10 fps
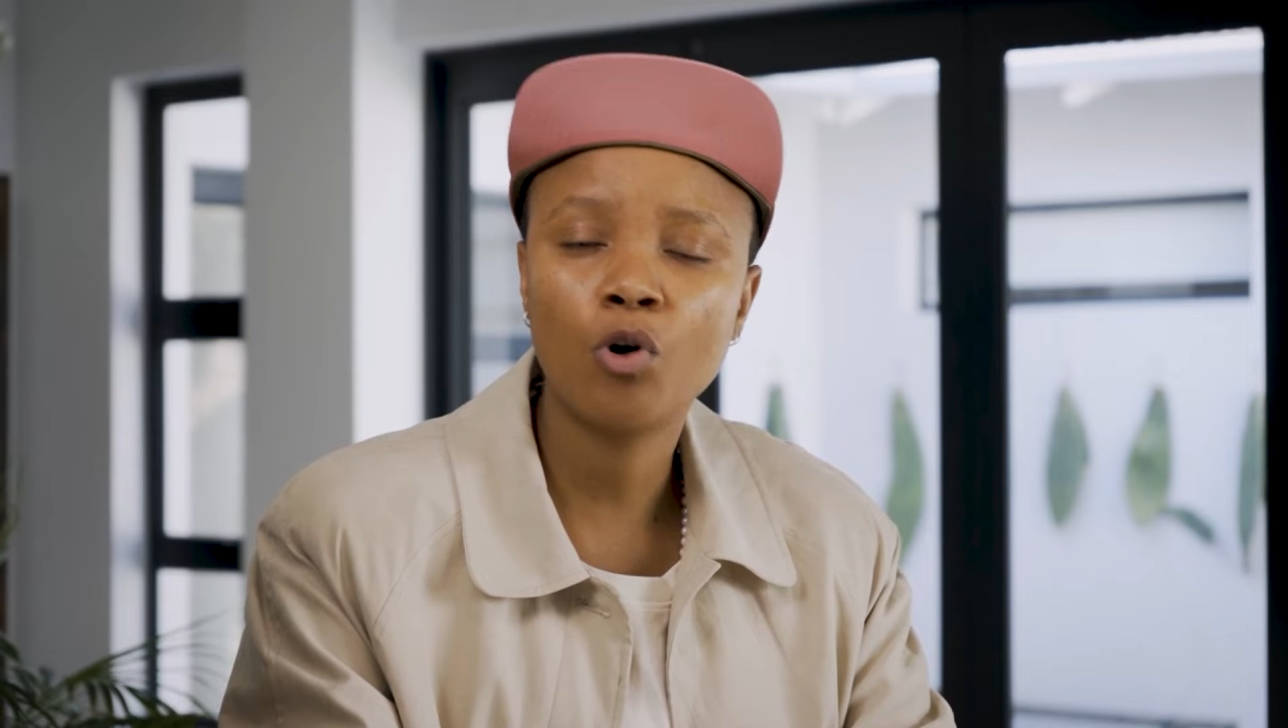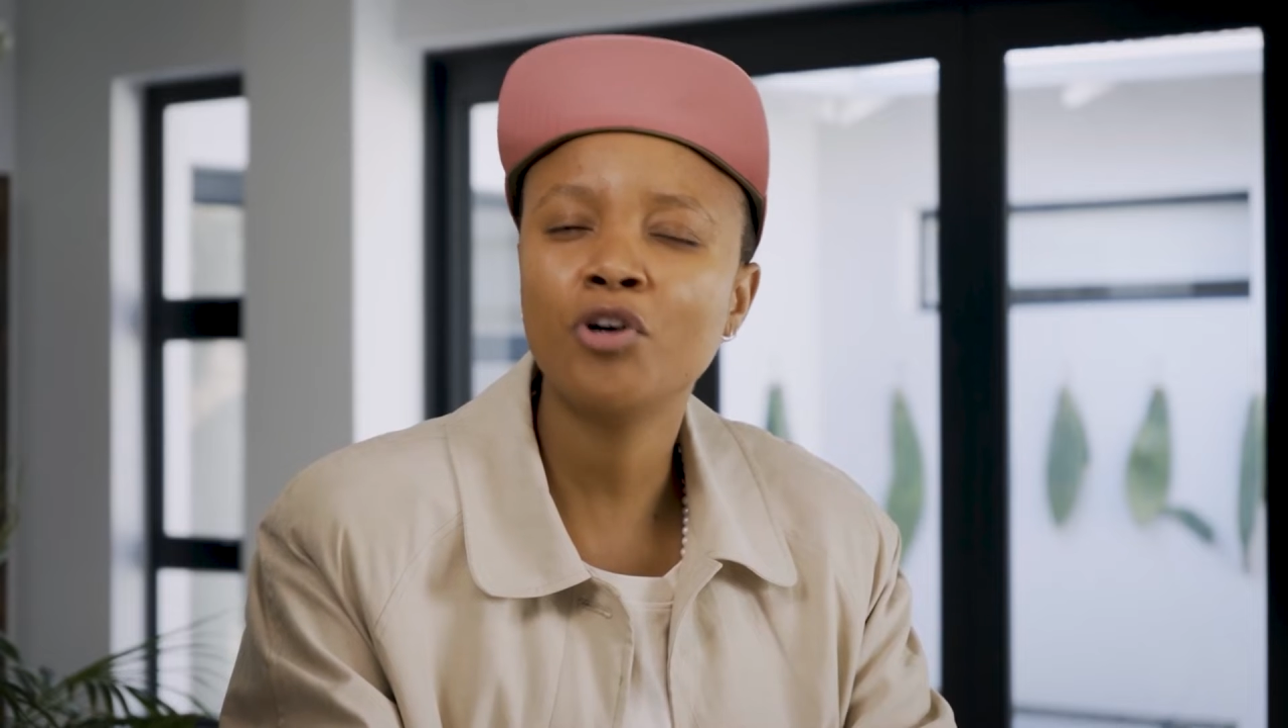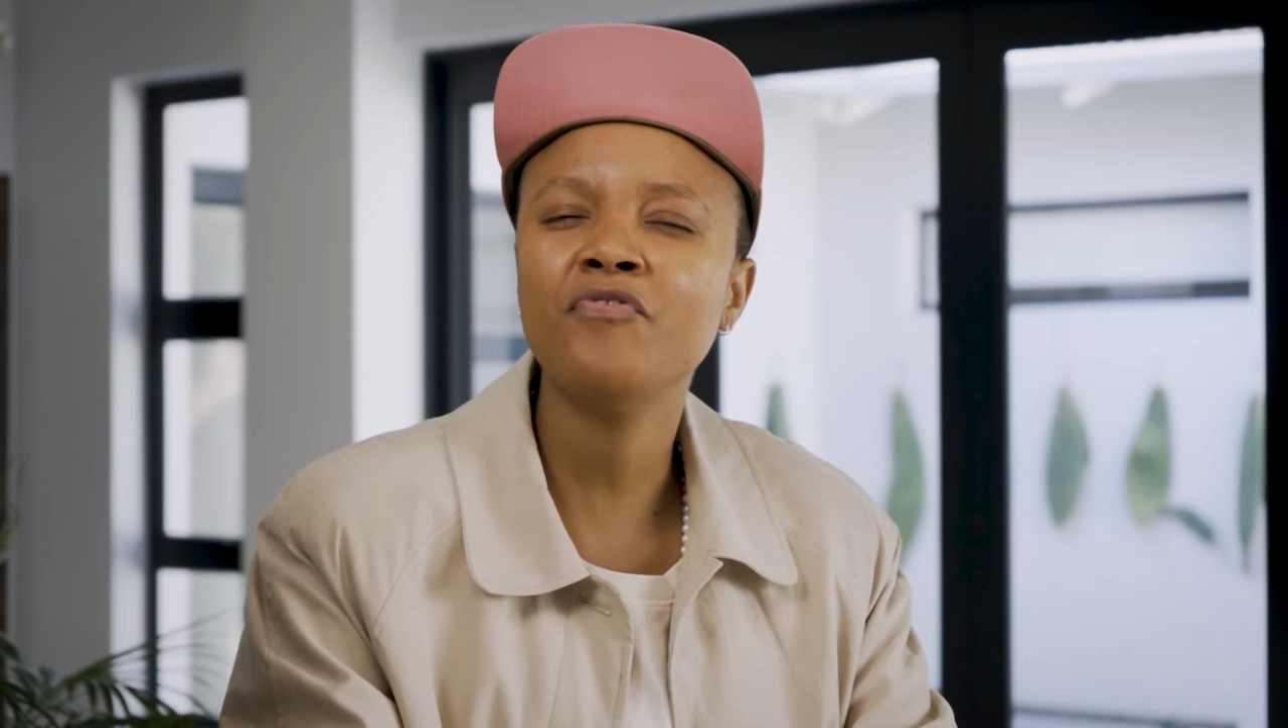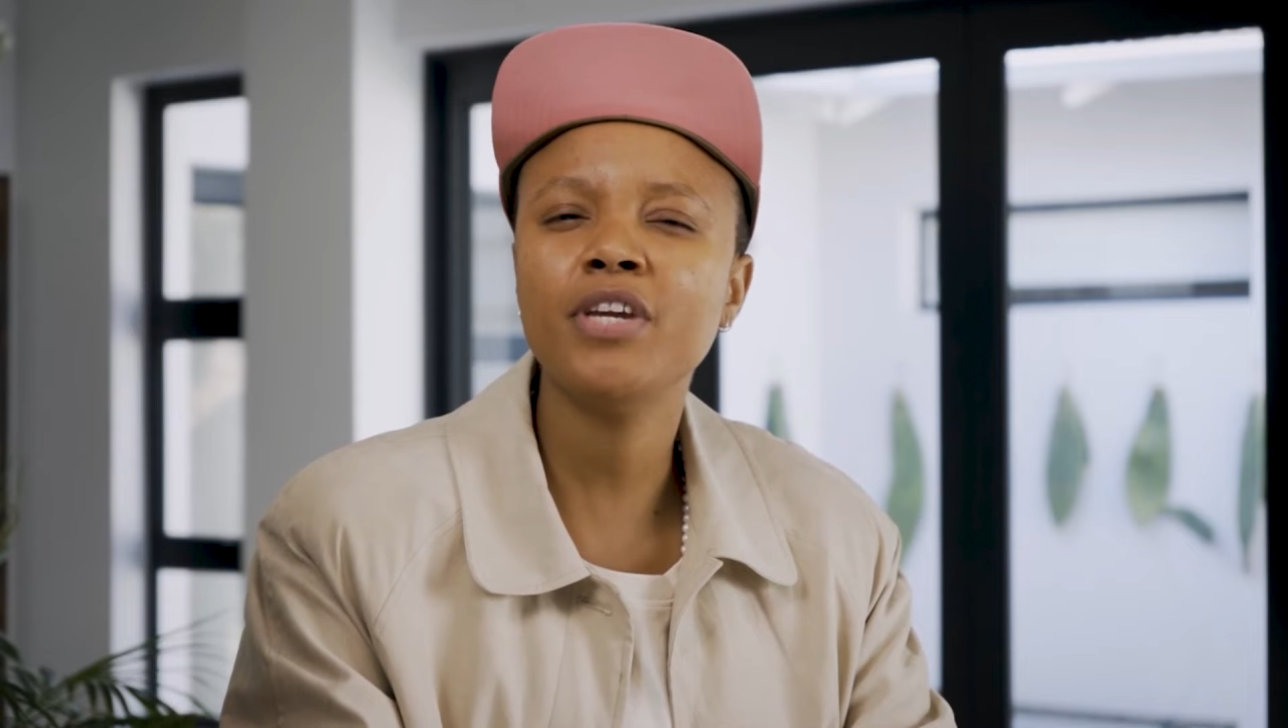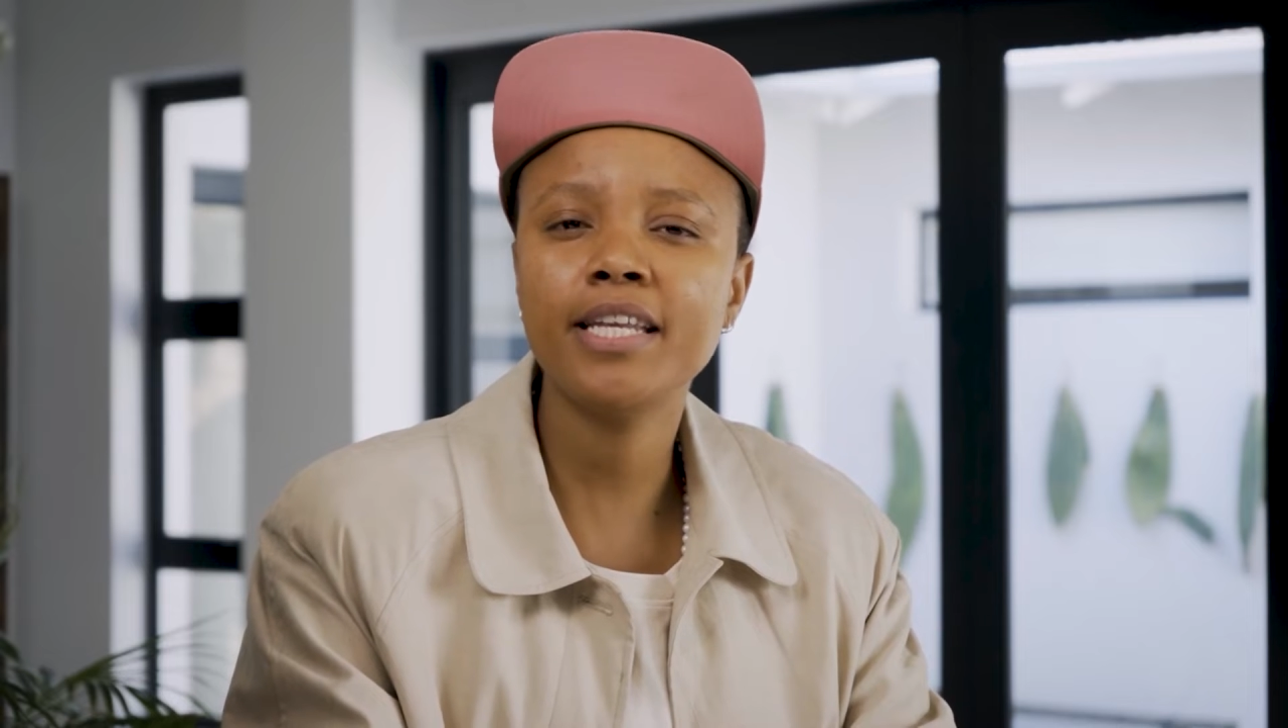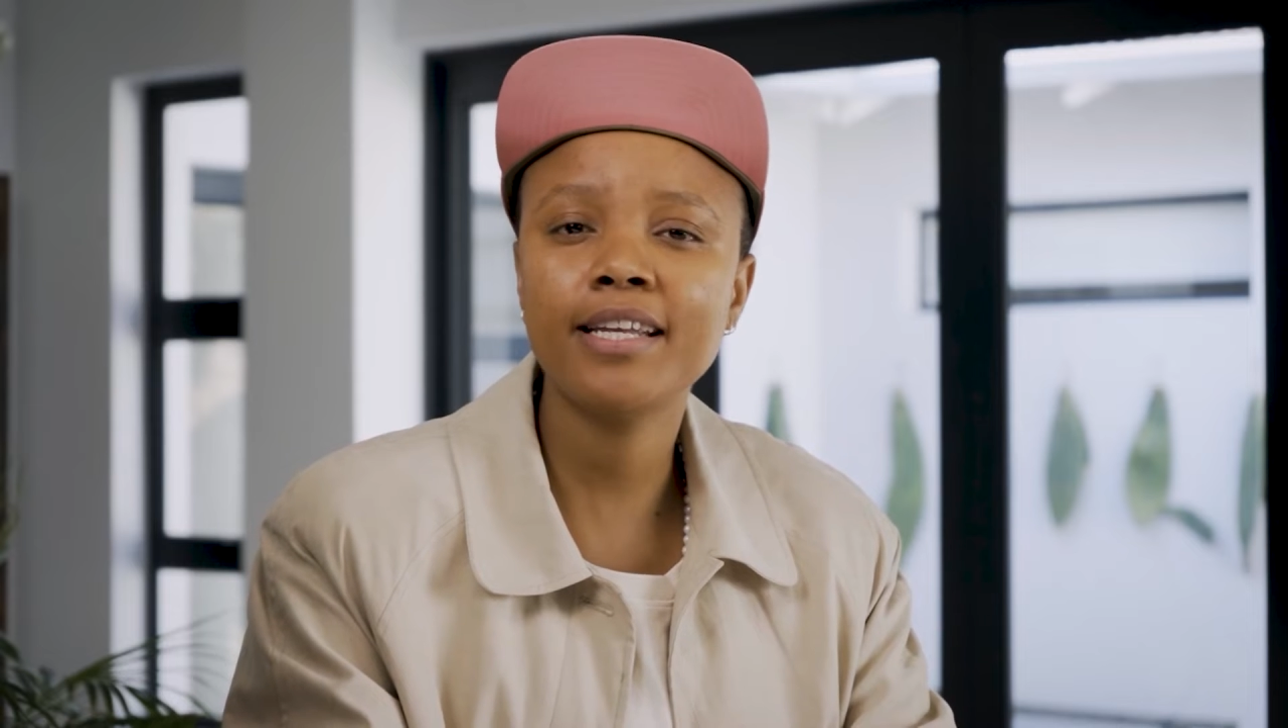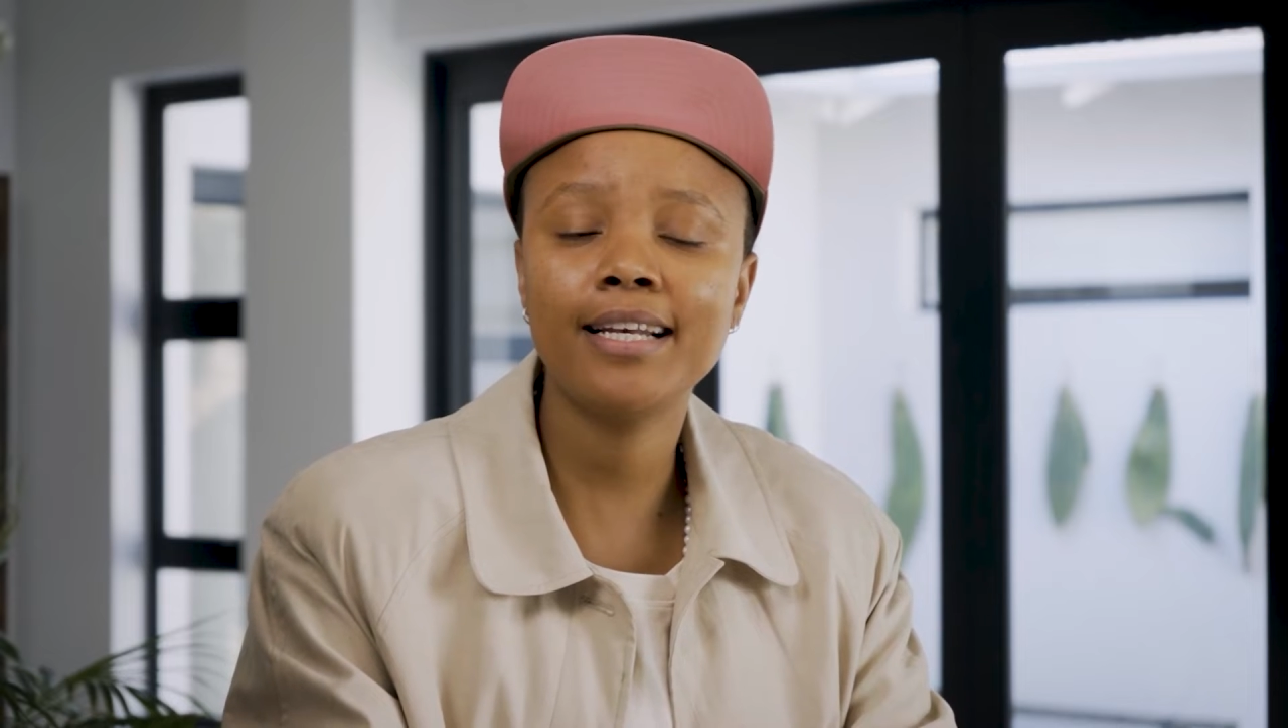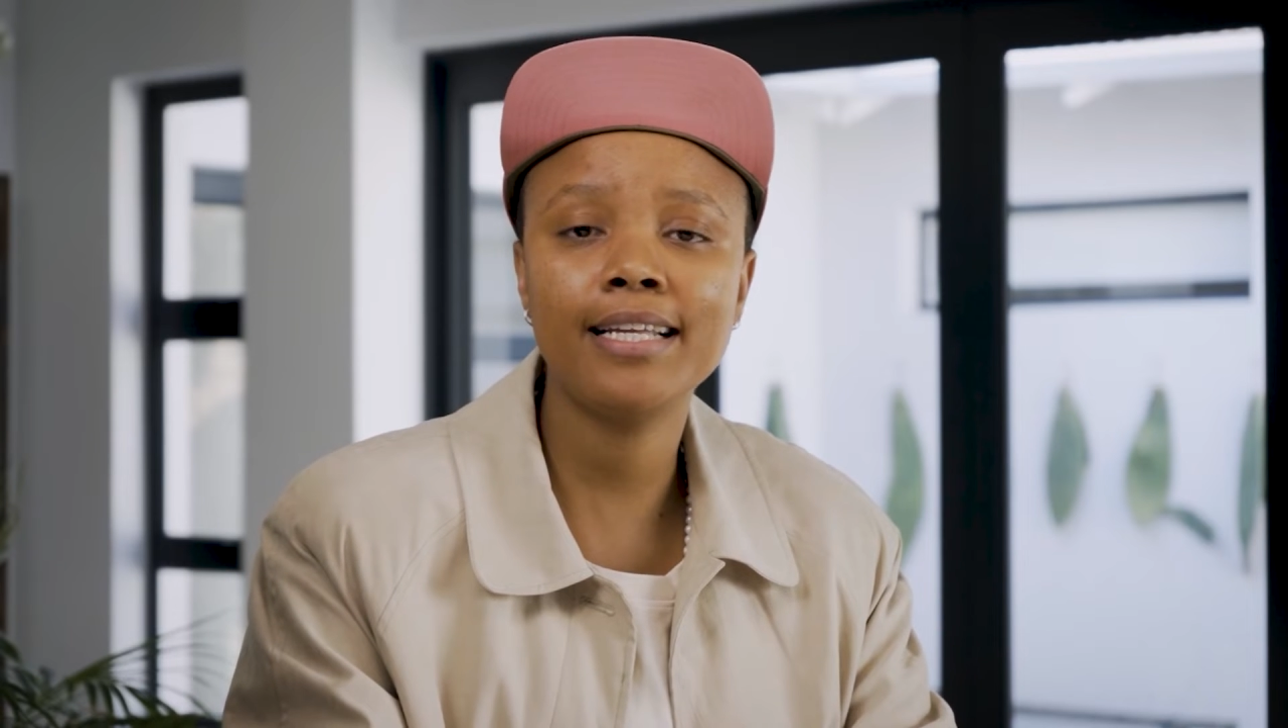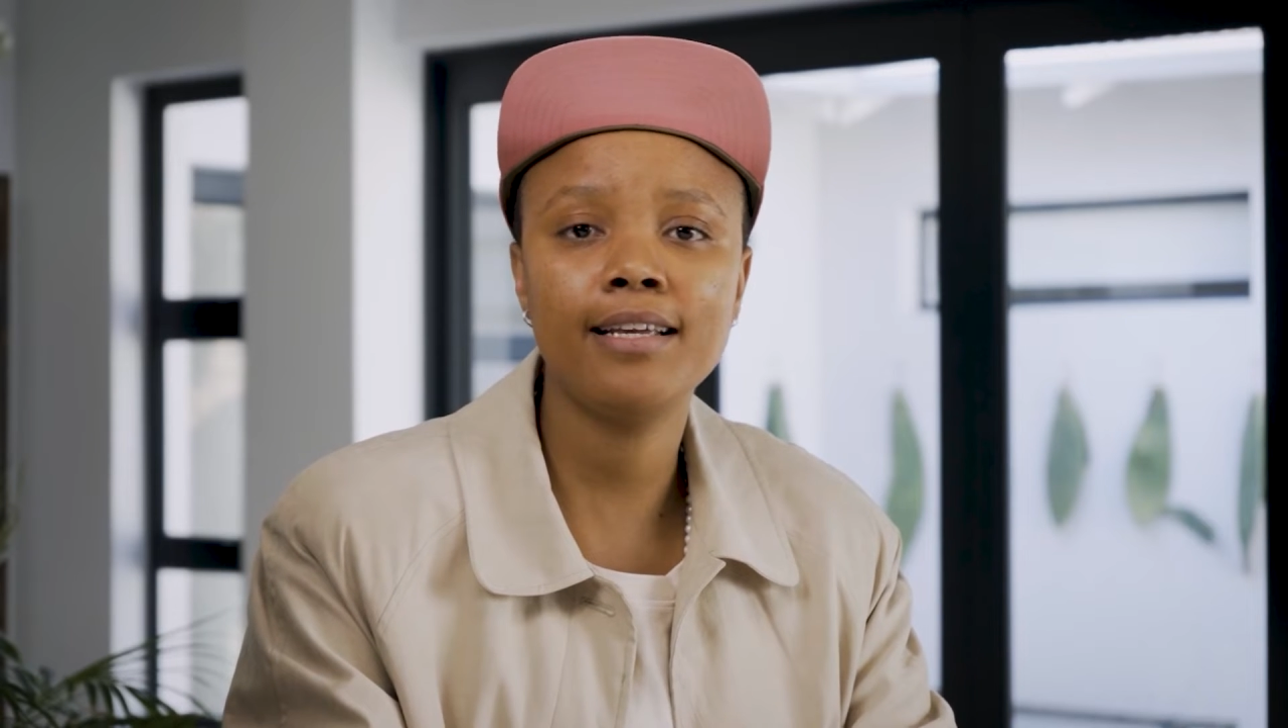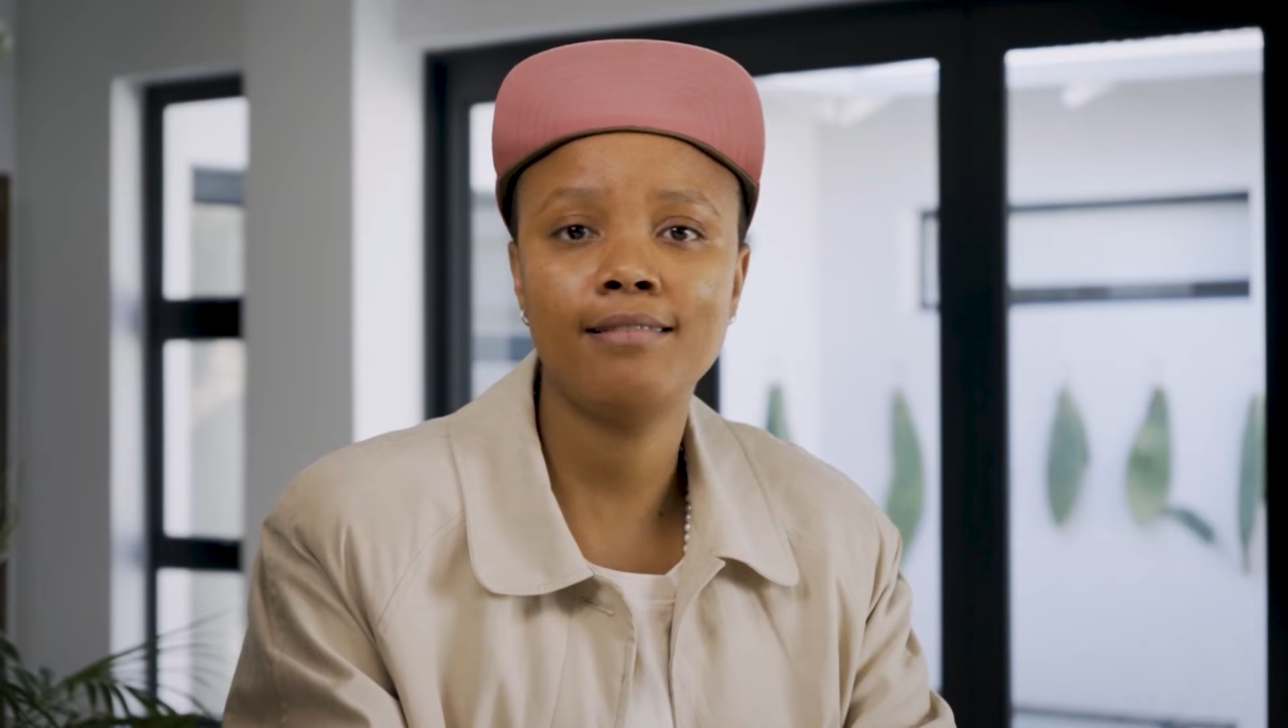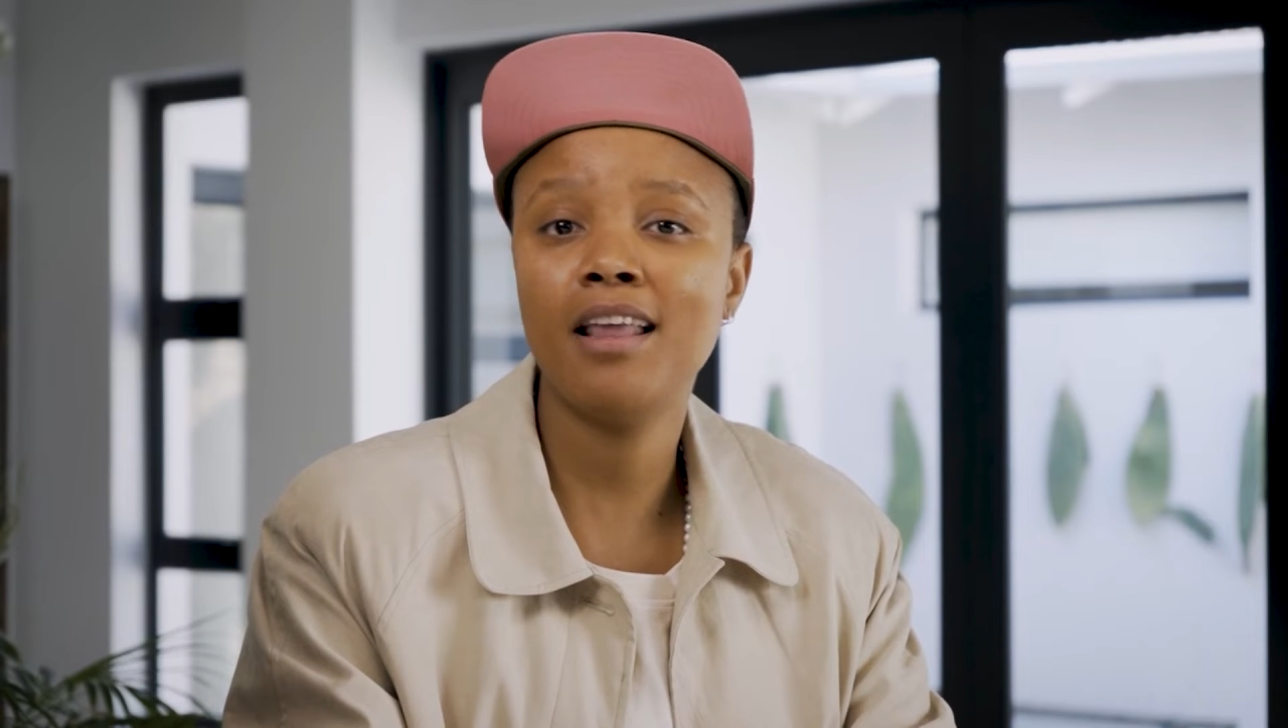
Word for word: or conveniently